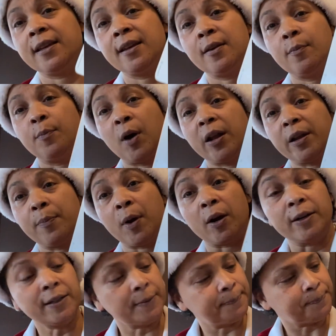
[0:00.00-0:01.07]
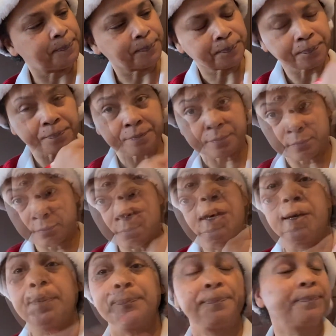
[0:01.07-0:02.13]
body part as a pair.
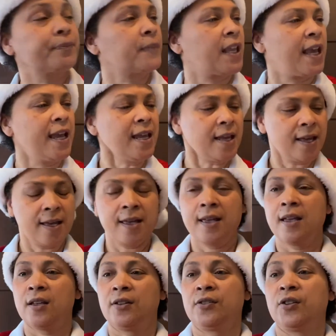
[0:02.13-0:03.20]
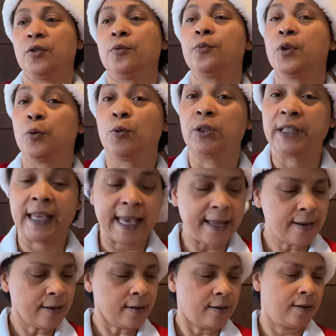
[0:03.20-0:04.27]
Okay, so you roll
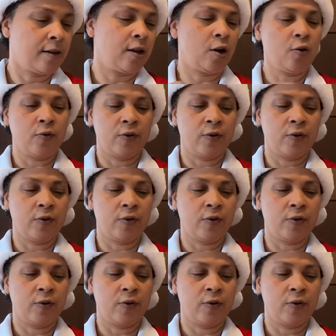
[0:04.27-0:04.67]
again. Oh, you